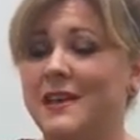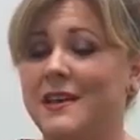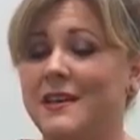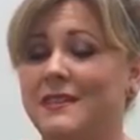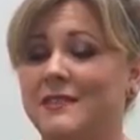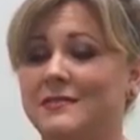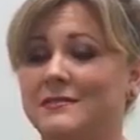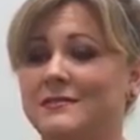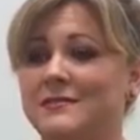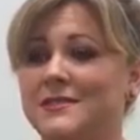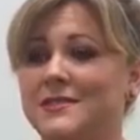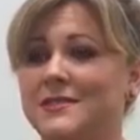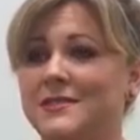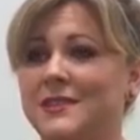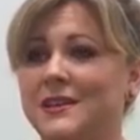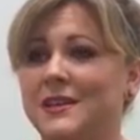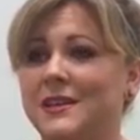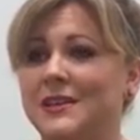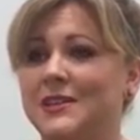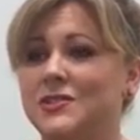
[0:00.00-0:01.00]
and
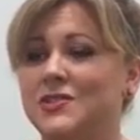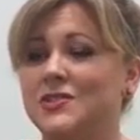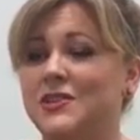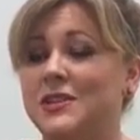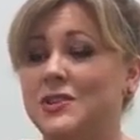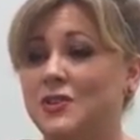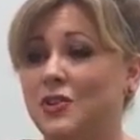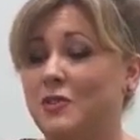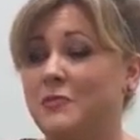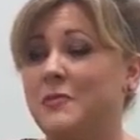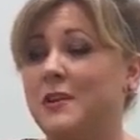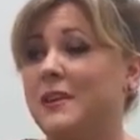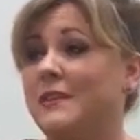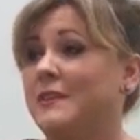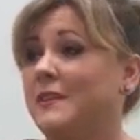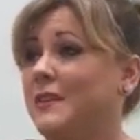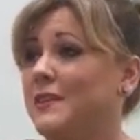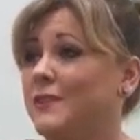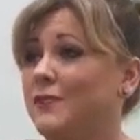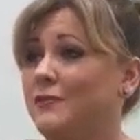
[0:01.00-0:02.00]
she told me at
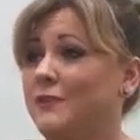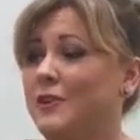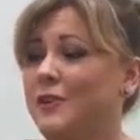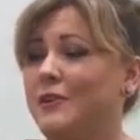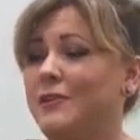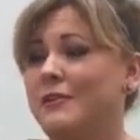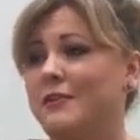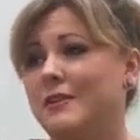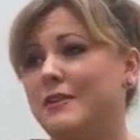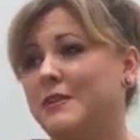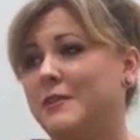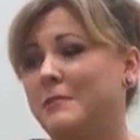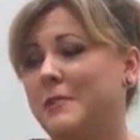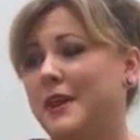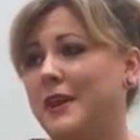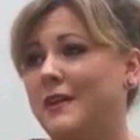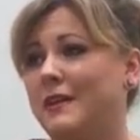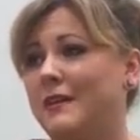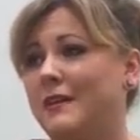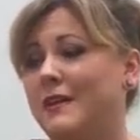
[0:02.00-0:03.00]
the end of her
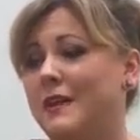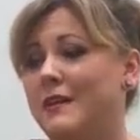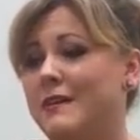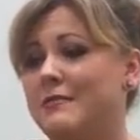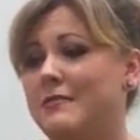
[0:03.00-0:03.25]
therapy